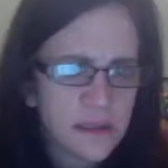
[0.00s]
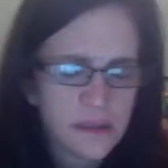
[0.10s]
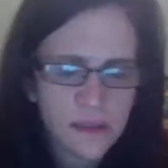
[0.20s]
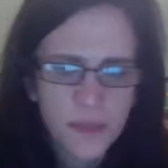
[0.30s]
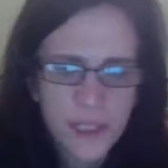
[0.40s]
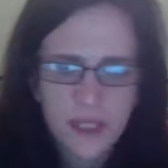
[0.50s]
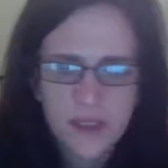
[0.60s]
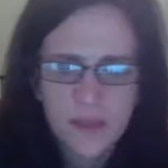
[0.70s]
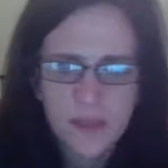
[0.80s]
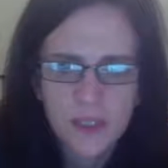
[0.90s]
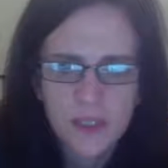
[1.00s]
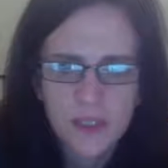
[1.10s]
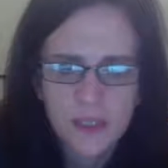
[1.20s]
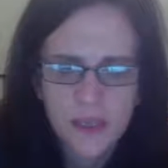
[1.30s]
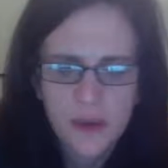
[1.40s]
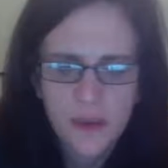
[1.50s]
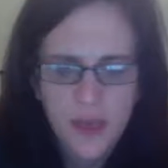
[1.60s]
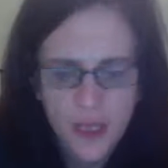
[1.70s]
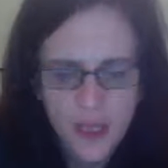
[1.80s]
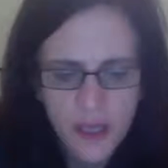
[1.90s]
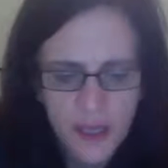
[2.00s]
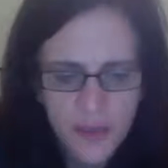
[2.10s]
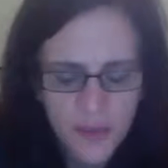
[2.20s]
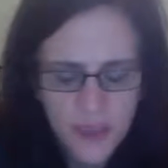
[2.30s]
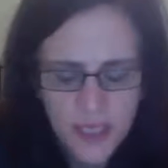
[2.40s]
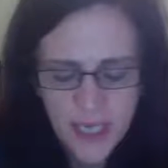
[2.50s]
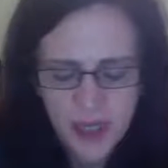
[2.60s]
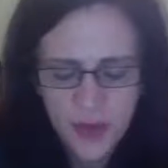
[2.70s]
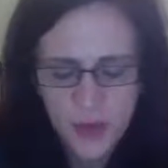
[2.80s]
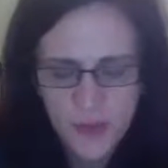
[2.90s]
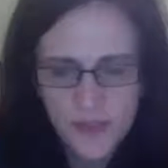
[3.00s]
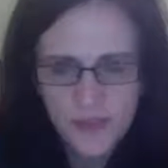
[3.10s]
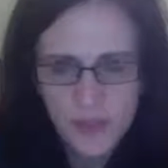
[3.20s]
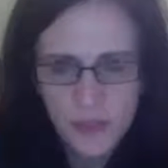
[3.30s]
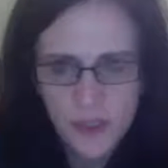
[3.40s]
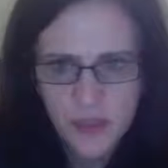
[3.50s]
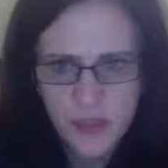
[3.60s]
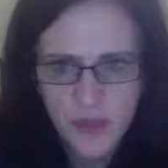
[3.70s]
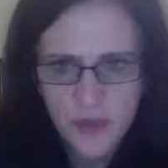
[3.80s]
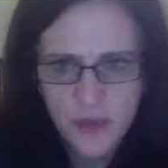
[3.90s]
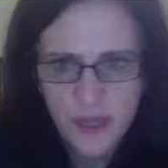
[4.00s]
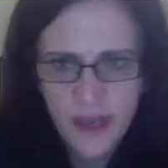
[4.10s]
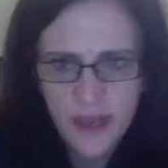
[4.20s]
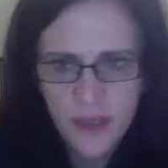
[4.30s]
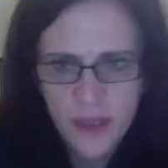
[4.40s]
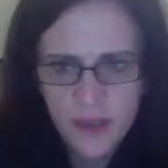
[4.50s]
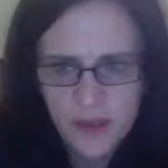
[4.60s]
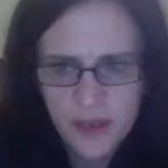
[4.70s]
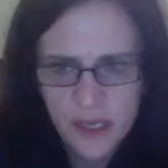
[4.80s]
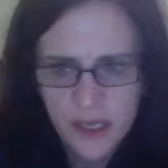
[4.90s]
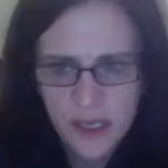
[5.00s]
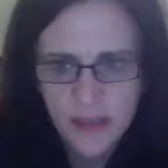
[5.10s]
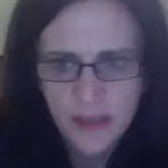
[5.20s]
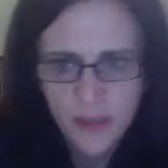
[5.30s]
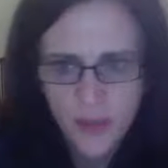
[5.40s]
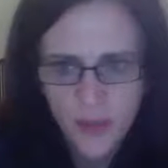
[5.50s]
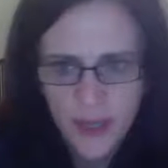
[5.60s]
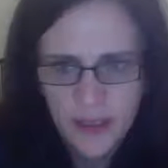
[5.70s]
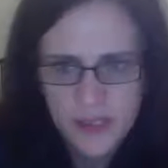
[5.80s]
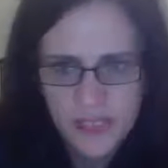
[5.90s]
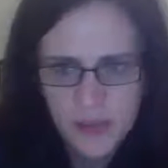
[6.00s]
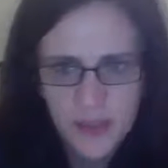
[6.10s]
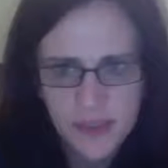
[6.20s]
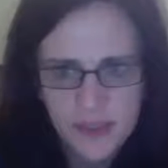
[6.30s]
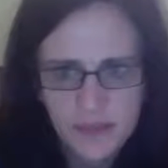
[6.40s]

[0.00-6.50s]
because we were taking groups of people that don't overlap and then doing random samples.